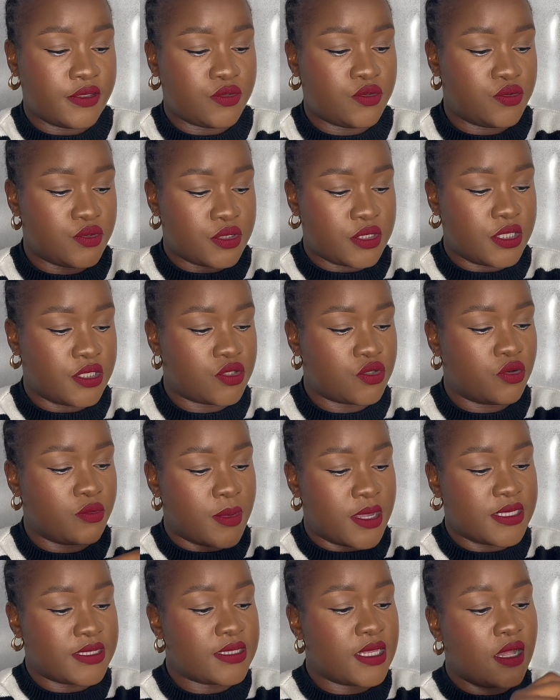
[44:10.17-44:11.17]
do say so
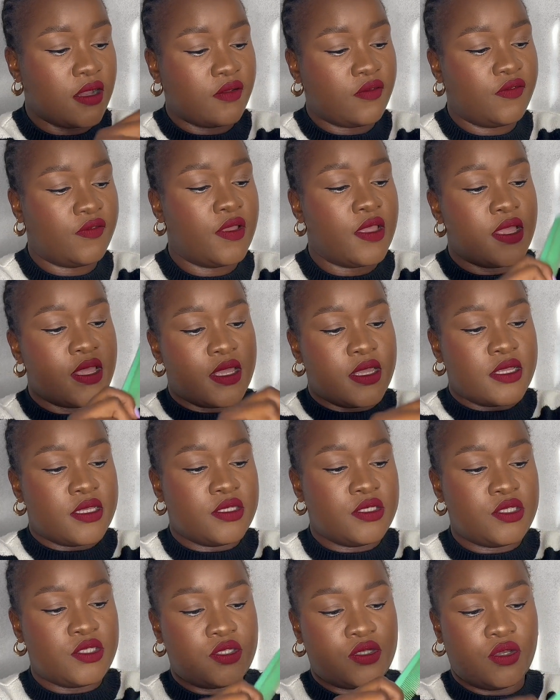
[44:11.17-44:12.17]
myself.
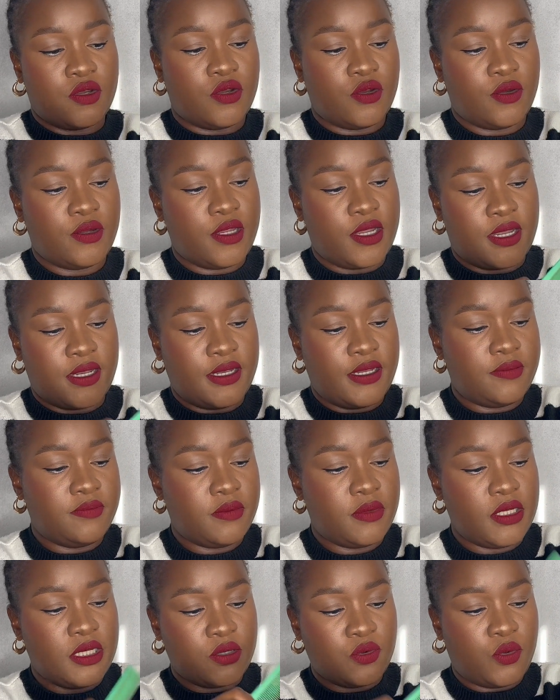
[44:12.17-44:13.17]
So yeah, let
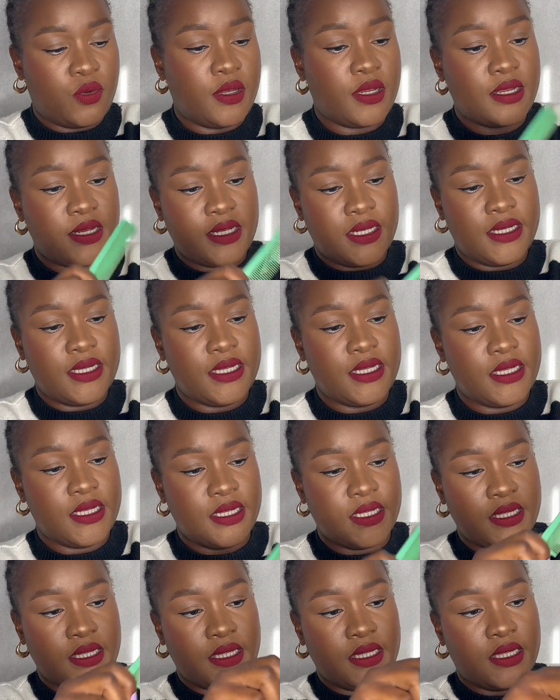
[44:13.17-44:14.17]
me
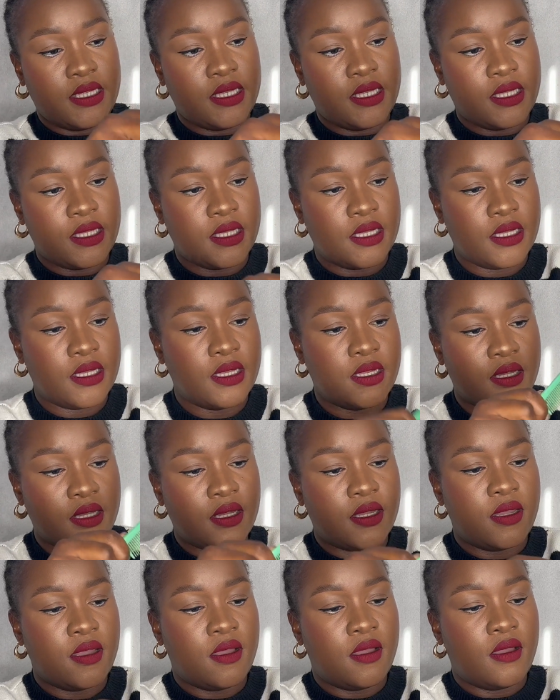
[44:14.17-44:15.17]
quickly
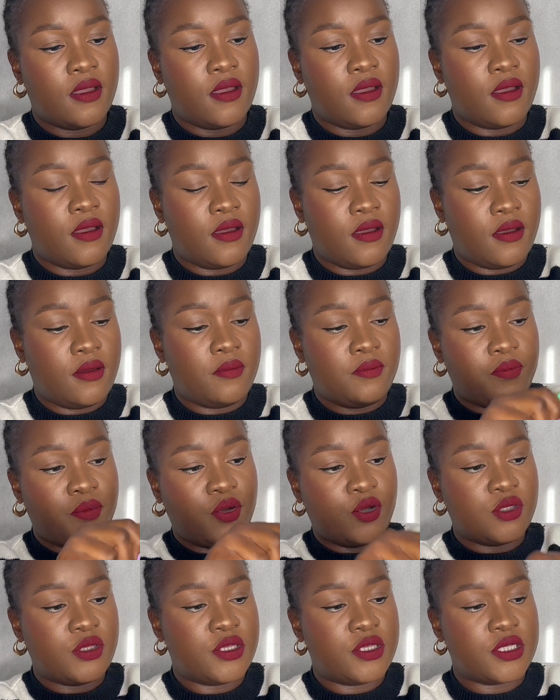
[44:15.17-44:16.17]

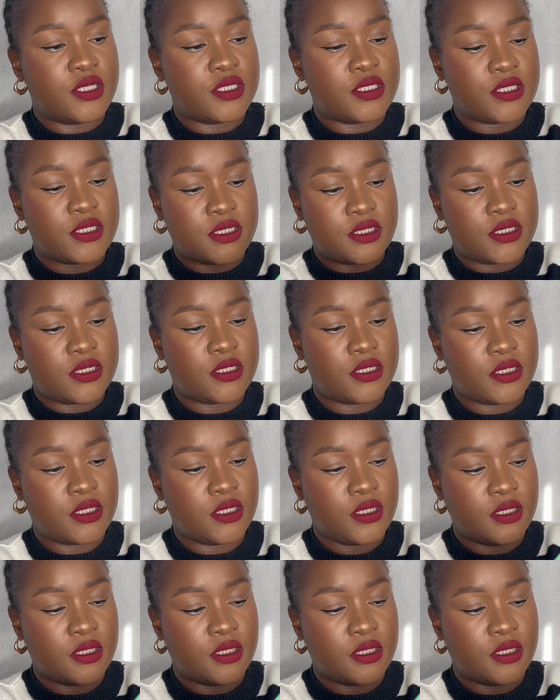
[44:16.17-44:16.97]
put this